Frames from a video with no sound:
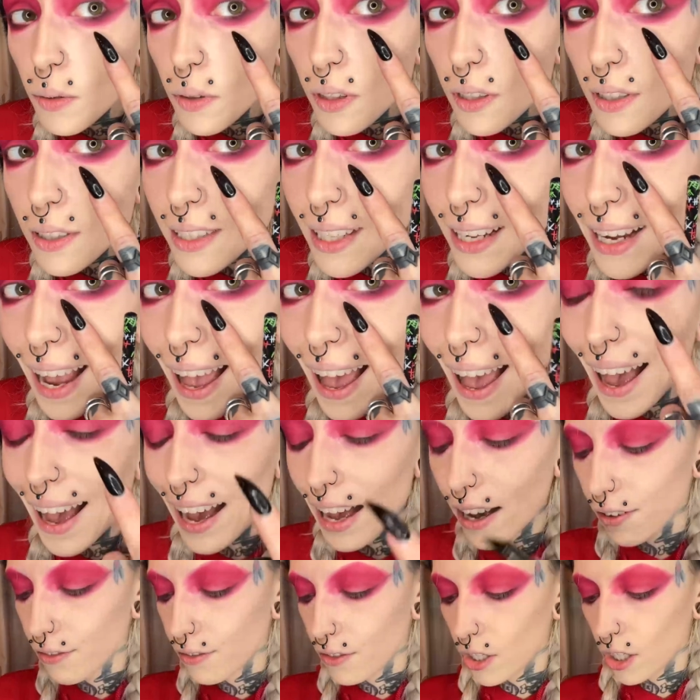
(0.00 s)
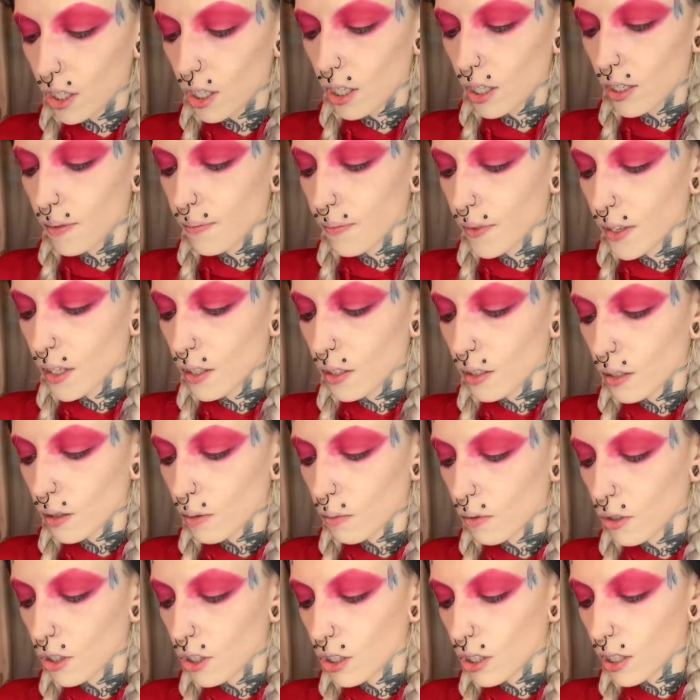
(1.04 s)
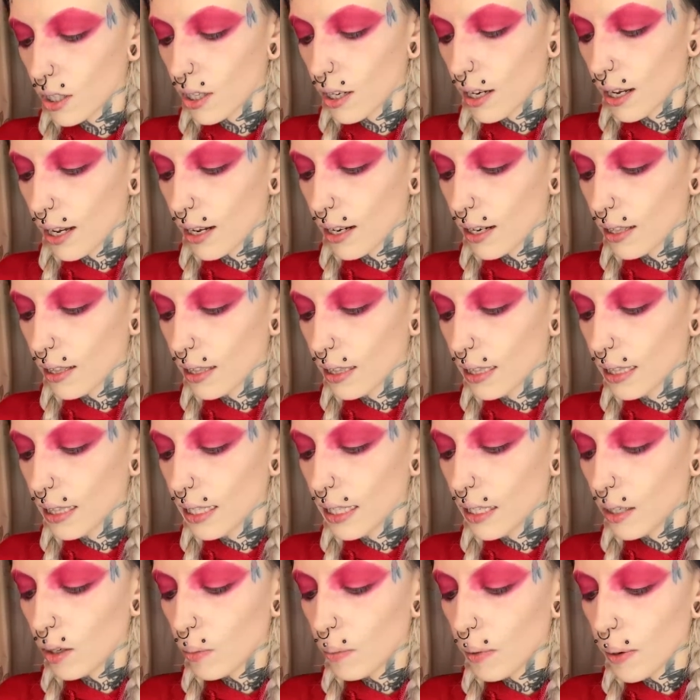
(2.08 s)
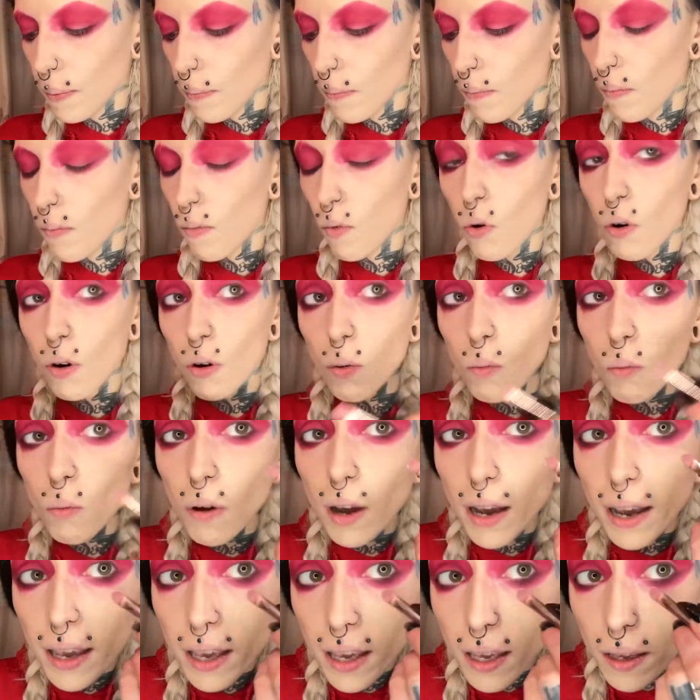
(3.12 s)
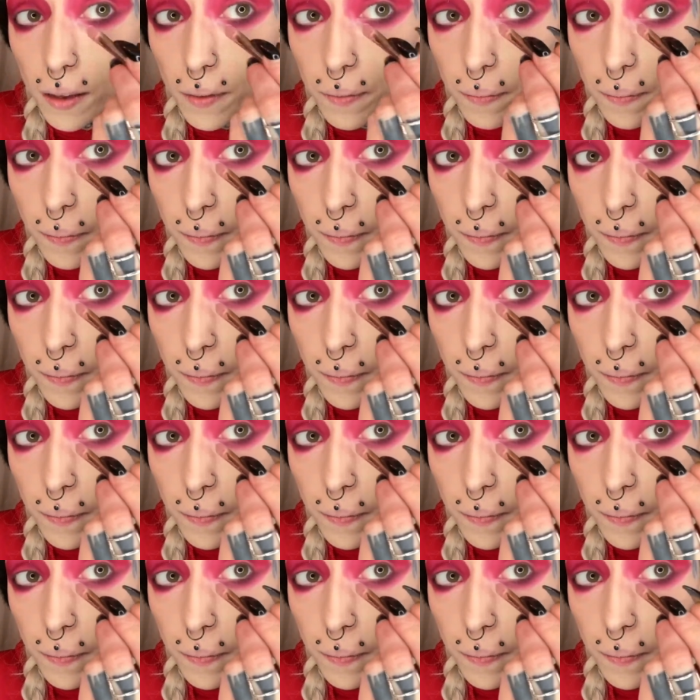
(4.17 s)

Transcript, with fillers: what it looks like after. So we're just gonna add a little bit more white